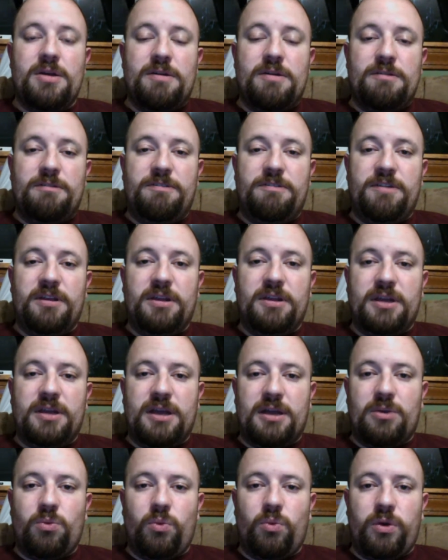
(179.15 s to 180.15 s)
filling
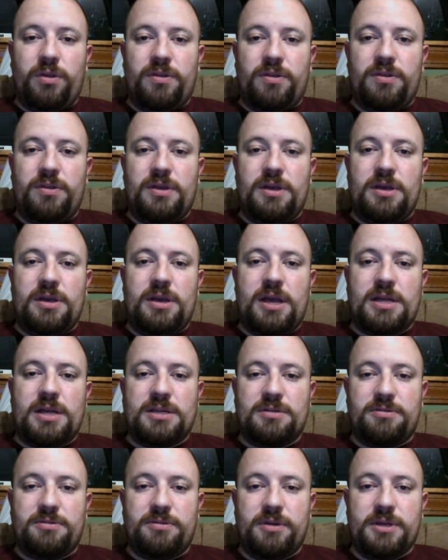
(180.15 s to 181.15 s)
it with the
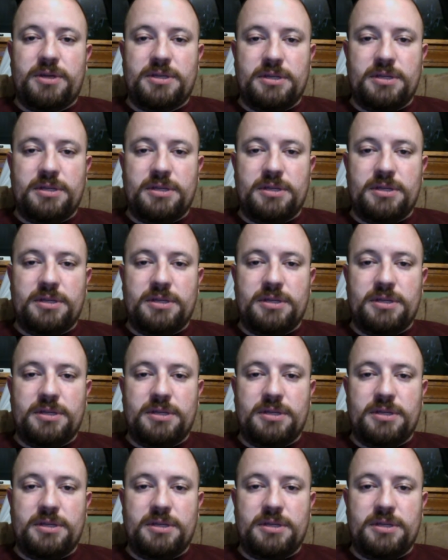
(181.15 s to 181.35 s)
antifreeze